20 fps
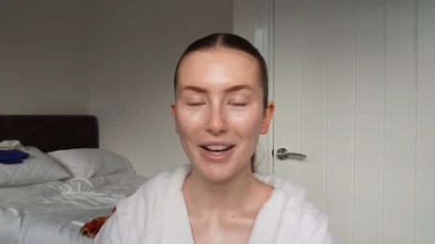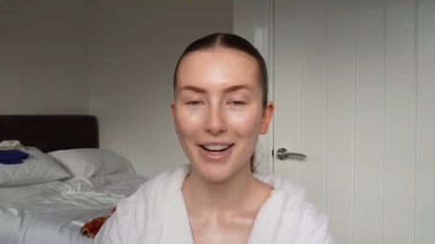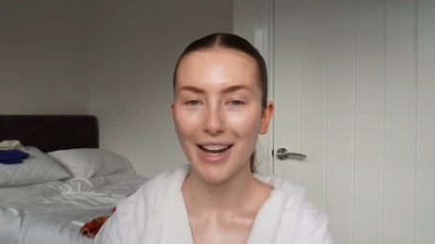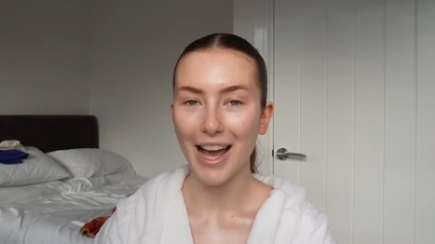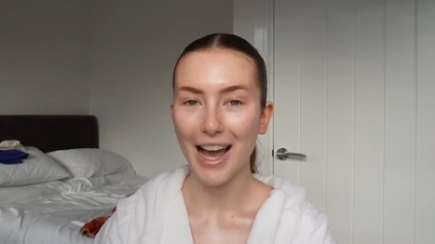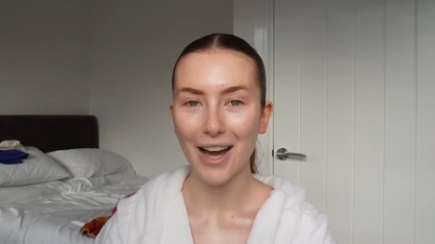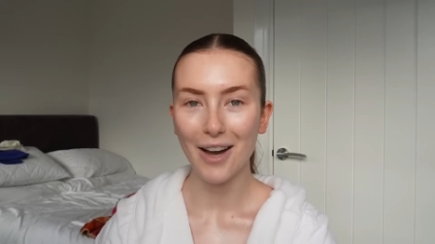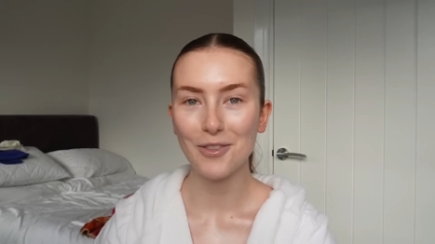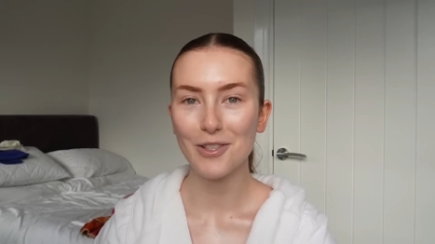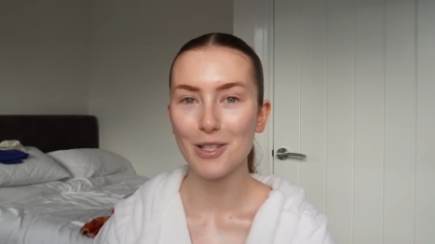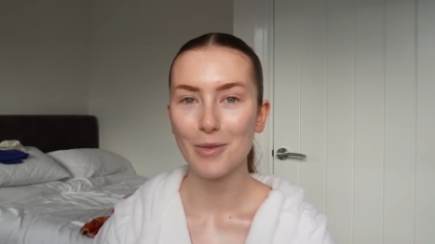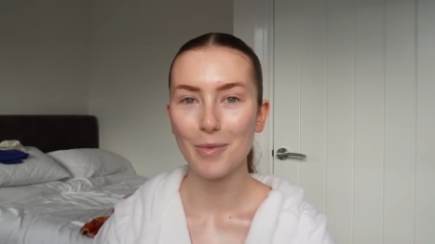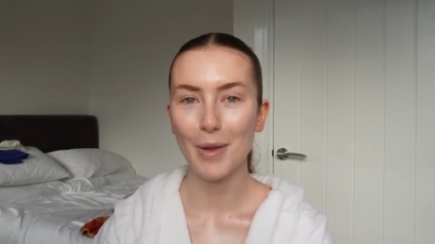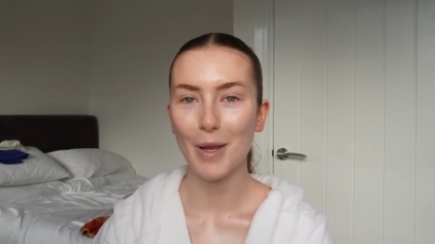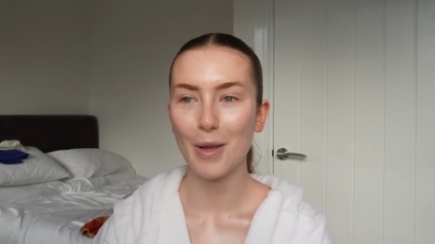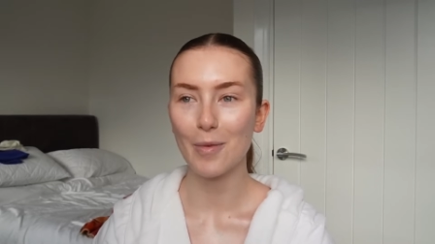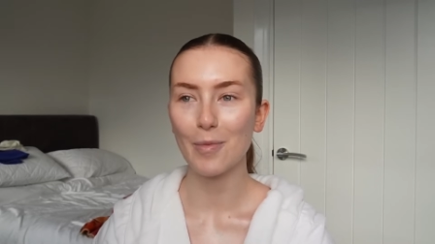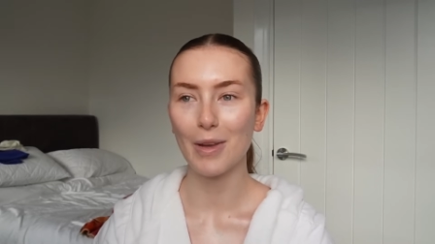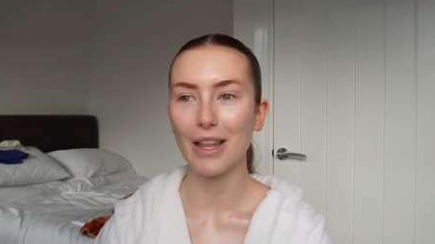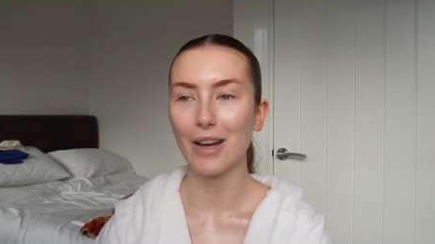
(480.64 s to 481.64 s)
on a house to
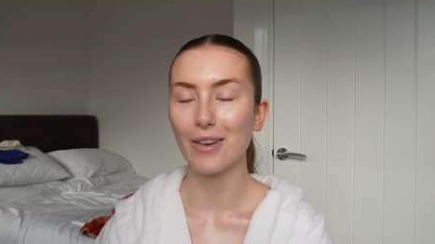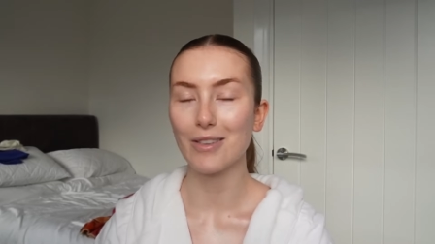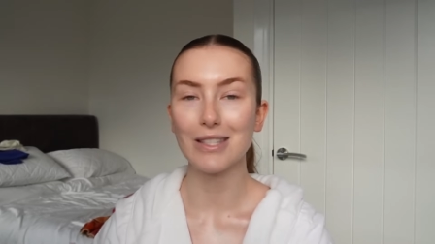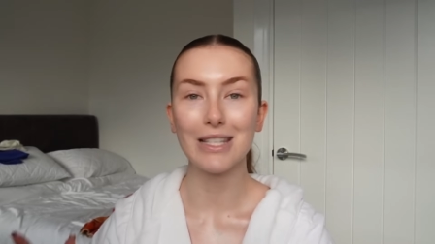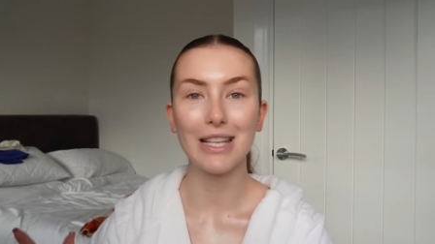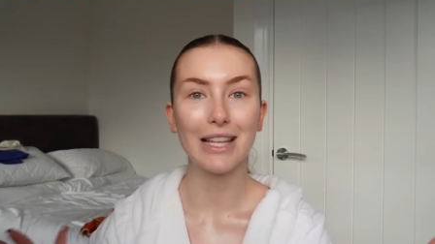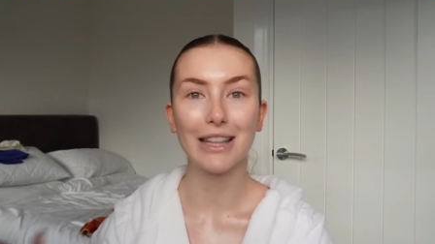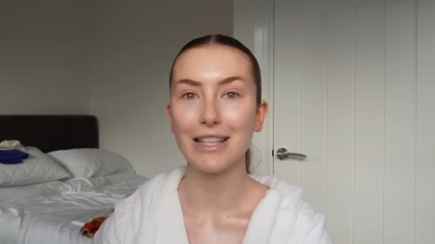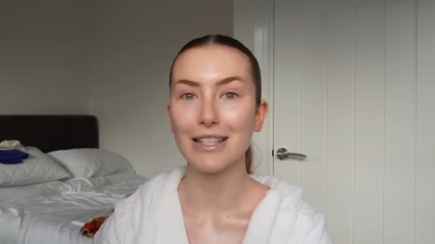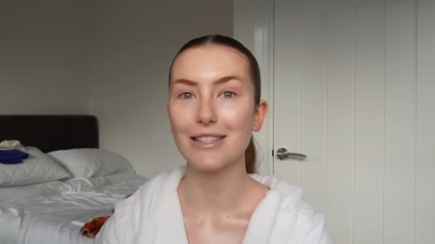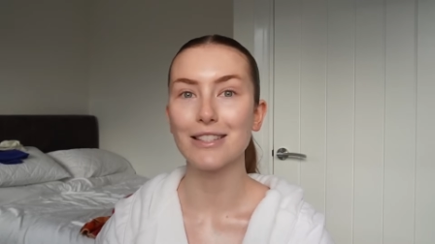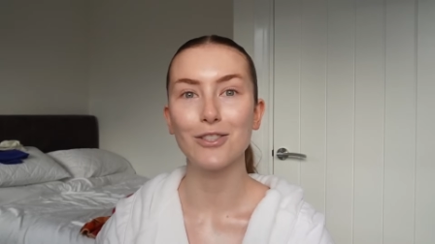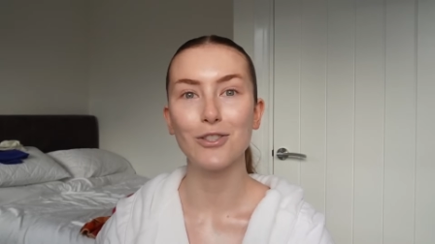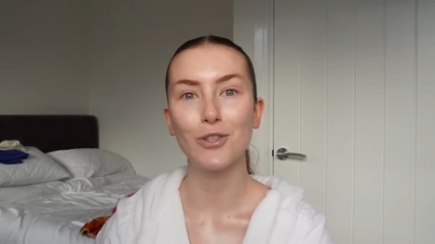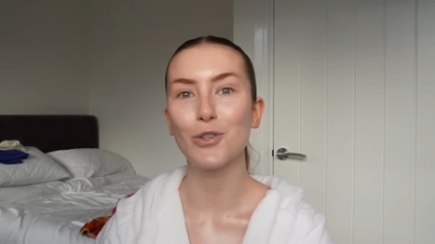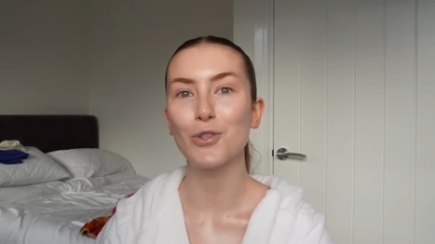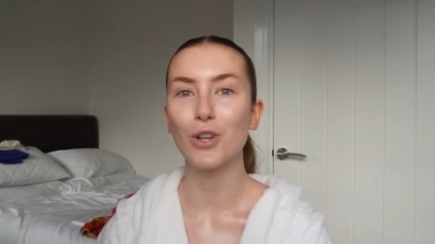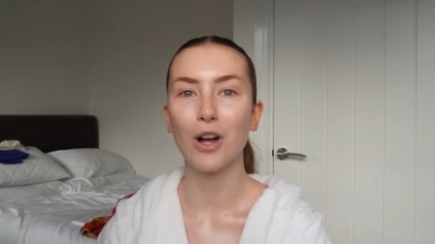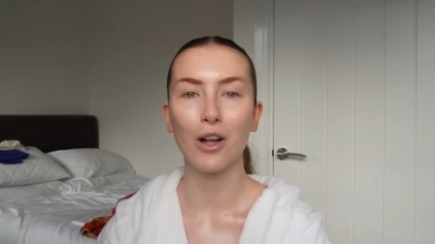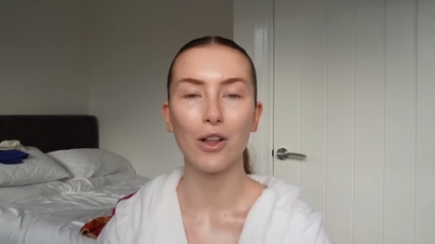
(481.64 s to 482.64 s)
begin with, I was like, this is
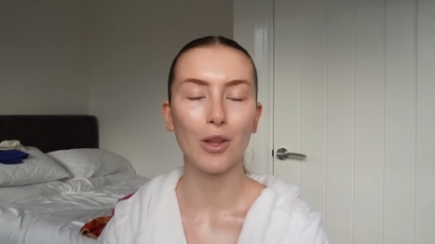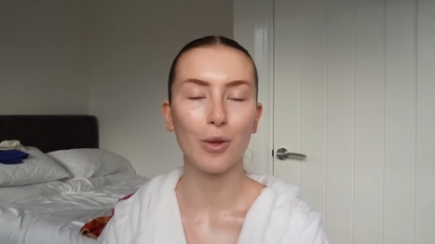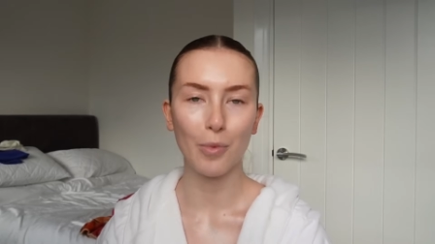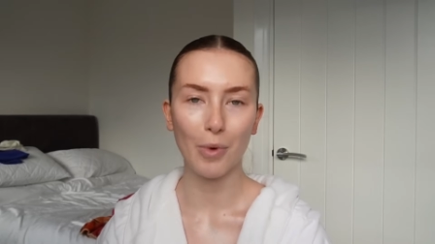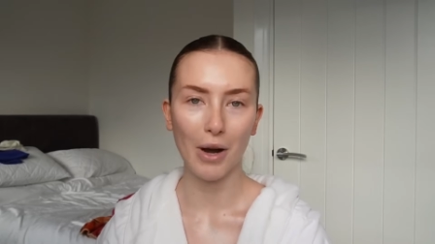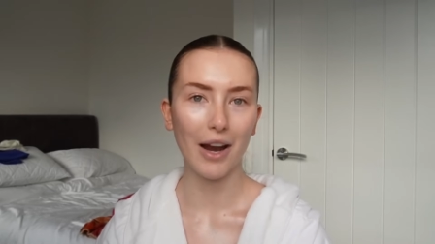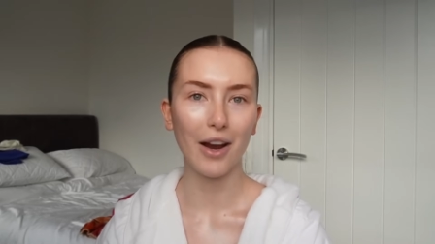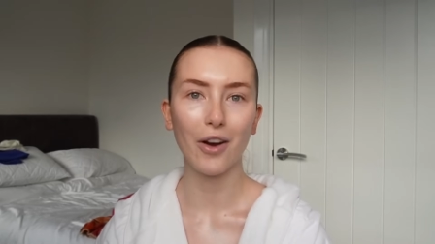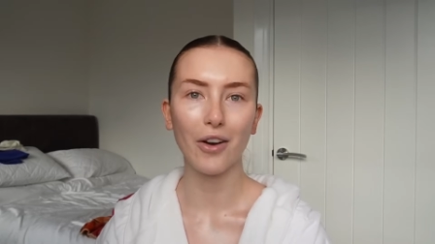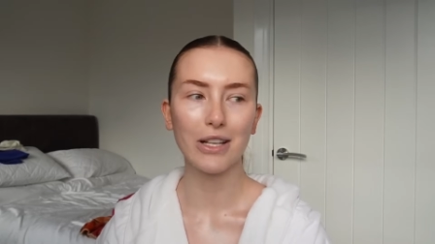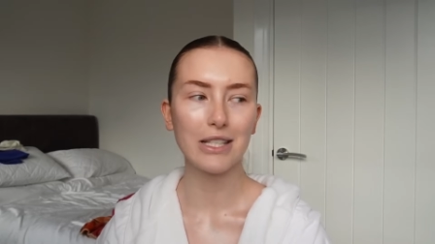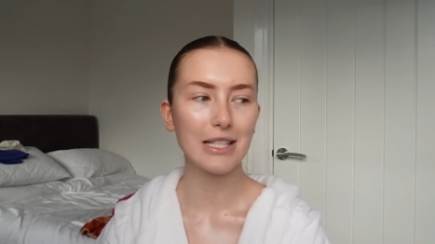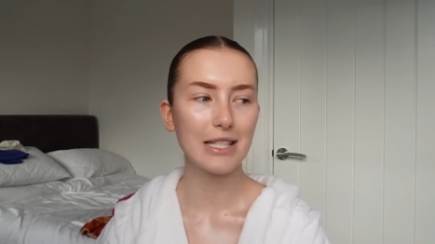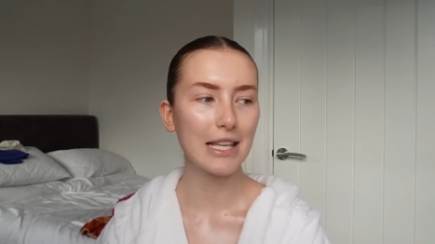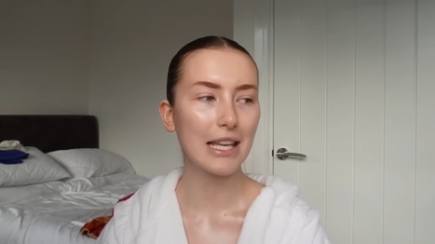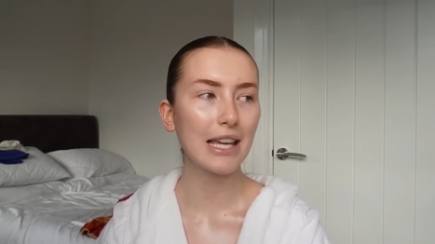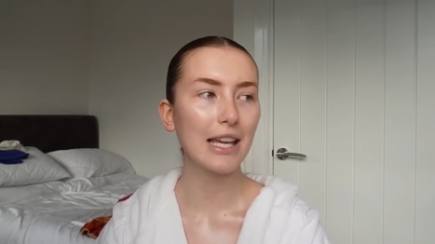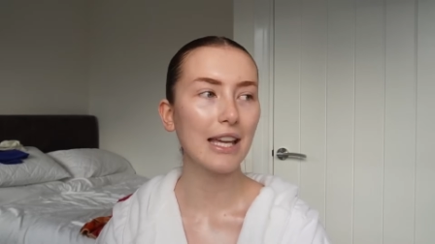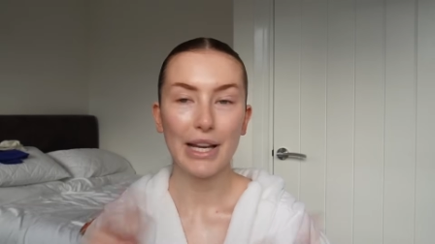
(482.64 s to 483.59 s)
just not the priority.